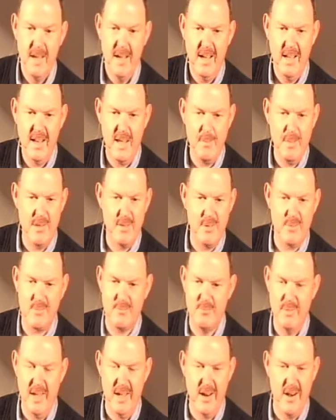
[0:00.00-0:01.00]
Uh, let me just
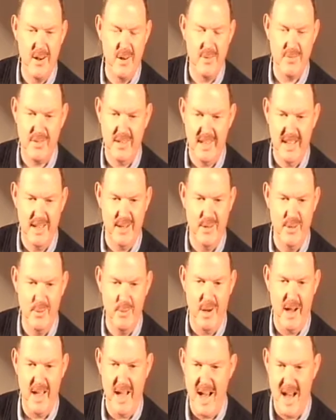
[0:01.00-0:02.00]
rehearse again
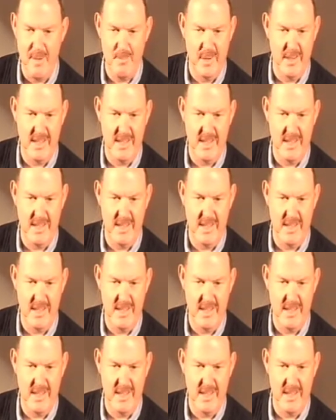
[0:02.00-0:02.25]
who I am.